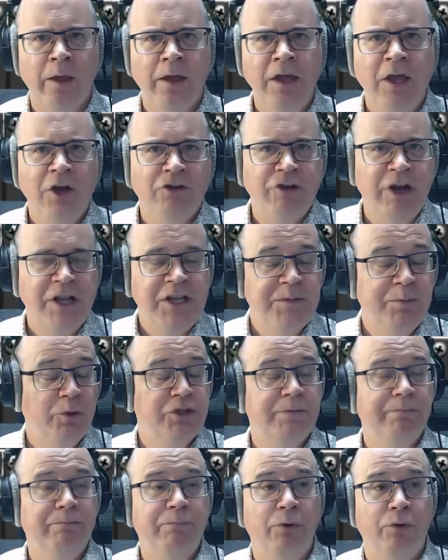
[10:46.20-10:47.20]

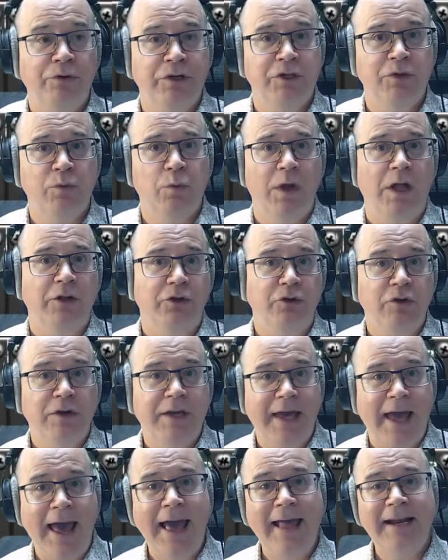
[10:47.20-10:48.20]
Transport's important as well. You
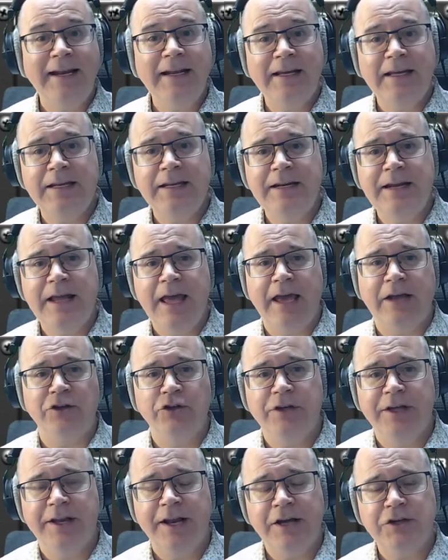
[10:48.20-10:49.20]
can
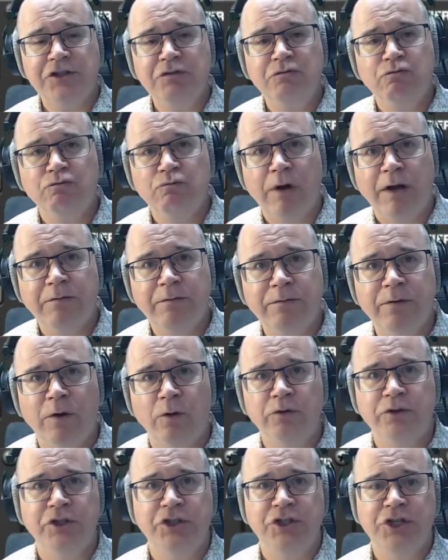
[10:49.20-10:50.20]
actually run
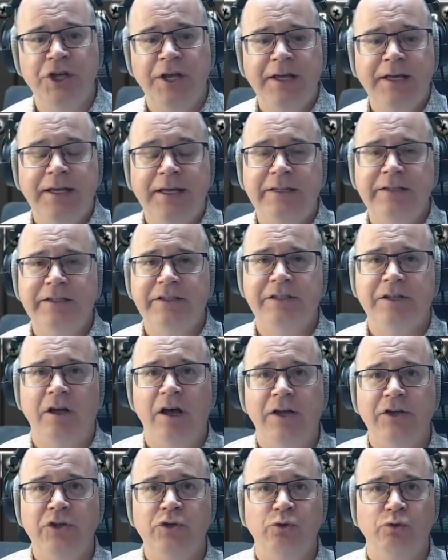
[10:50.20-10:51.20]
voltage
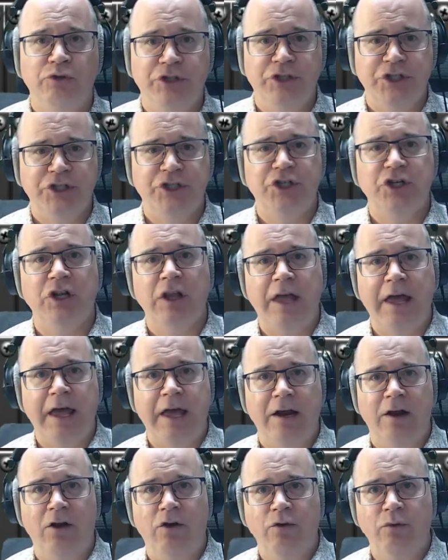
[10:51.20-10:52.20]
inside your digital
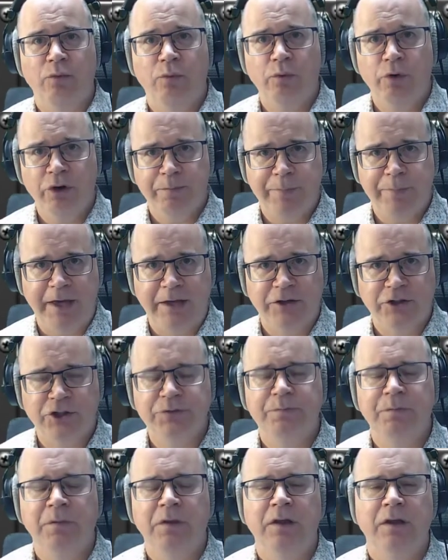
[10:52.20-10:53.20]
analog
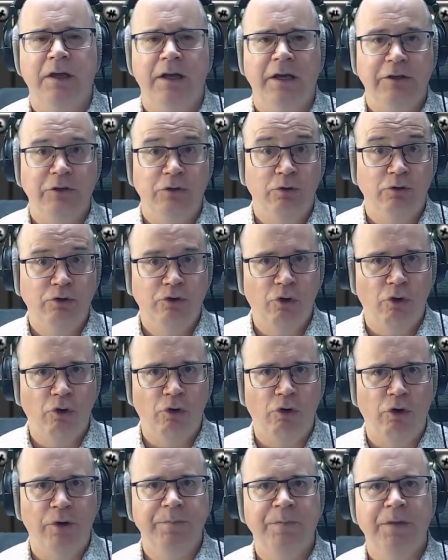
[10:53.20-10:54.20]
workbench, your
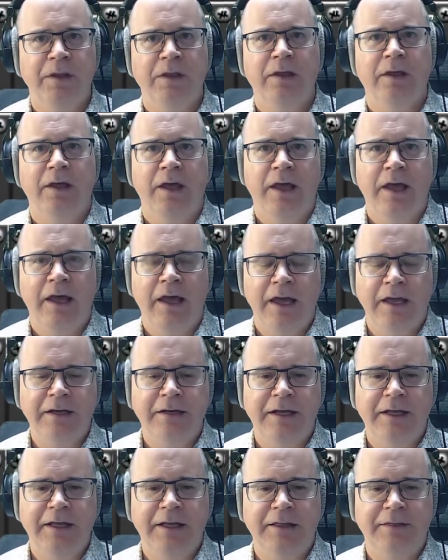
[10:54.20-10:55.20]
DAW.
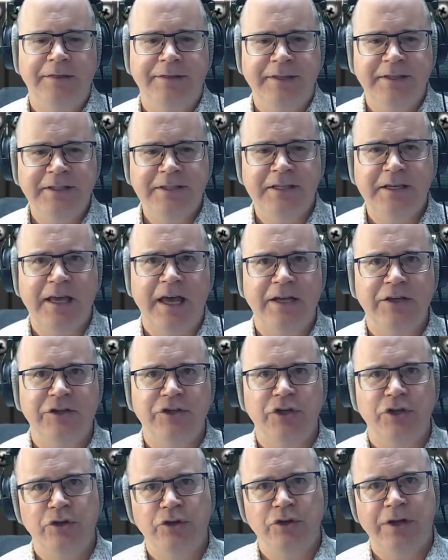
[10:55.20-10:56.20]
And in this
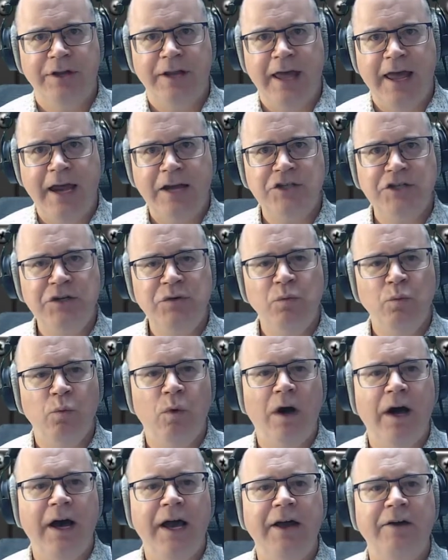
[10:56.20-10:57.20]
case, you can actually
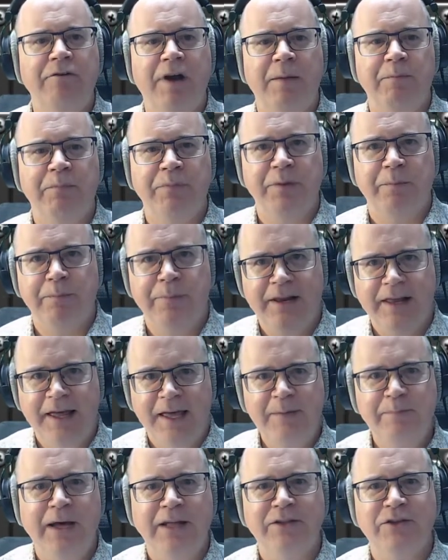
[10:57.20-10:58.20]
wire up the
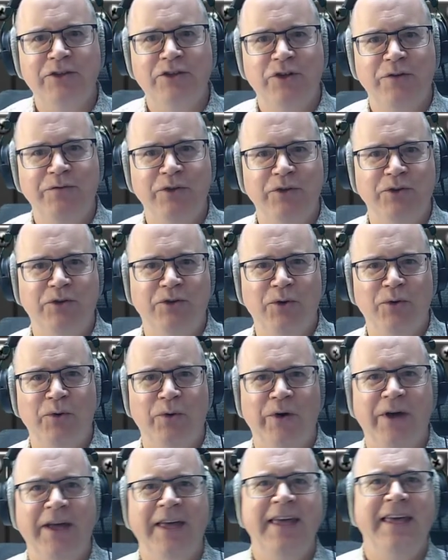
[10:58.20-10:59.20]
play buttons of your
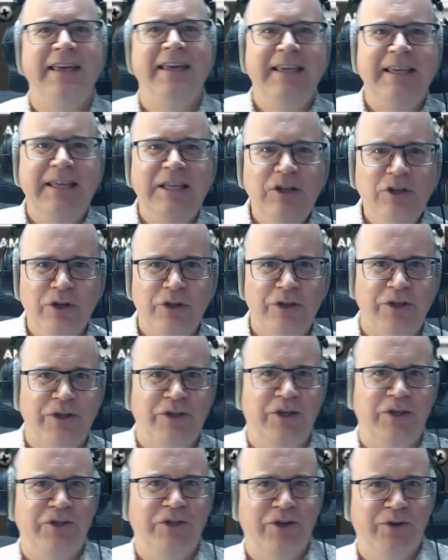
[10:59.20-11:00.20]
DAW into
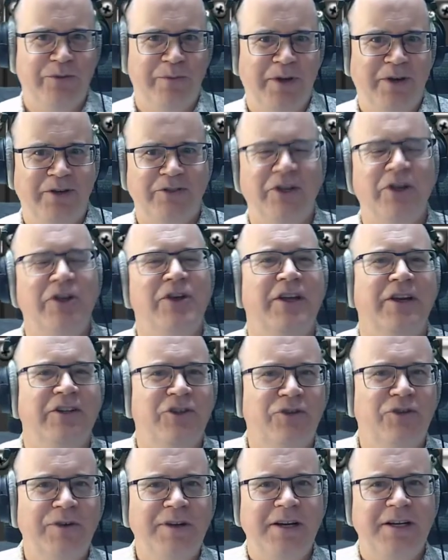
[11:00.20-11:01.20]
this instrument. So you can
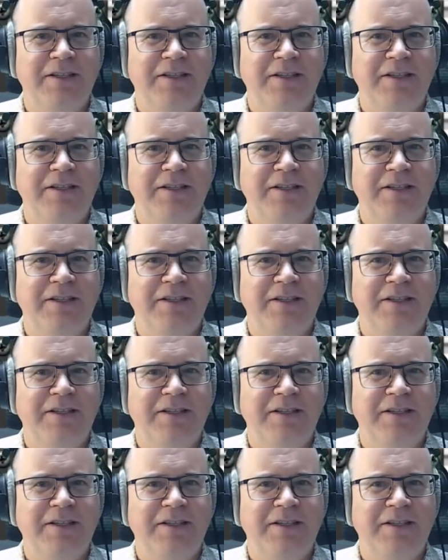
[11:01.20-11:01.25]
treat it as